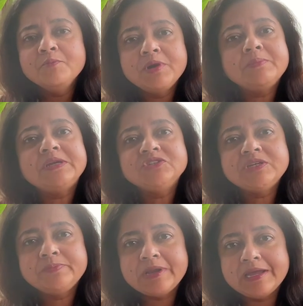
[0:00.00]
Brahmaji
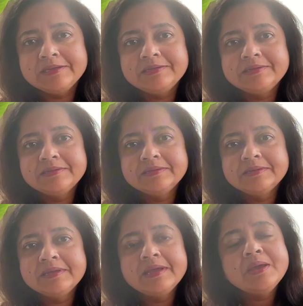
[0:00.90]
replied,
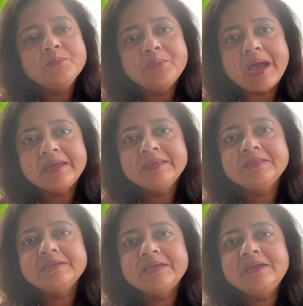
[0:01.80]
back in
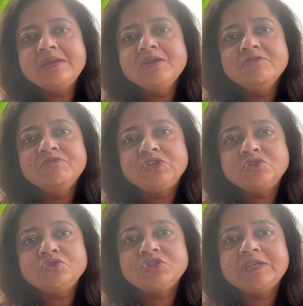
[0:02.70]
the day,
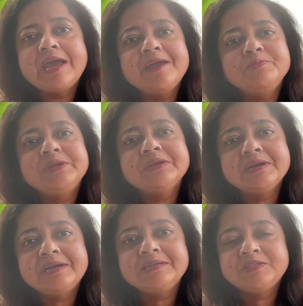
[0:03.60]
Vishnuji had been
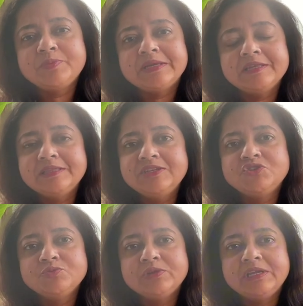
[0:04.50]
cursed by
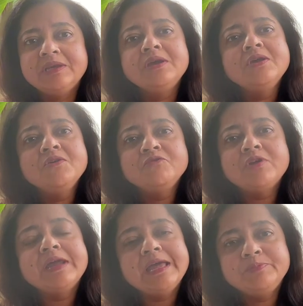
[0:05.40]
Dadhichi Muni
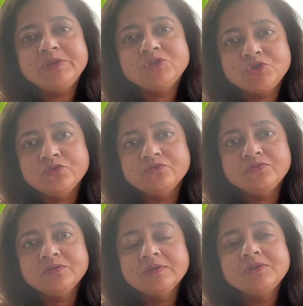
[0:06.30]
for helping Shuv.
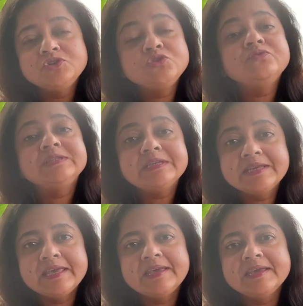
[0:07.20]
Shuv is a
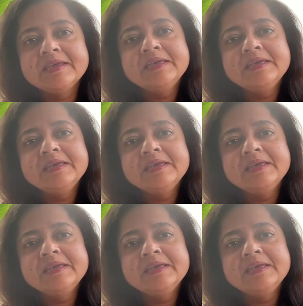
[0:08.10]
king.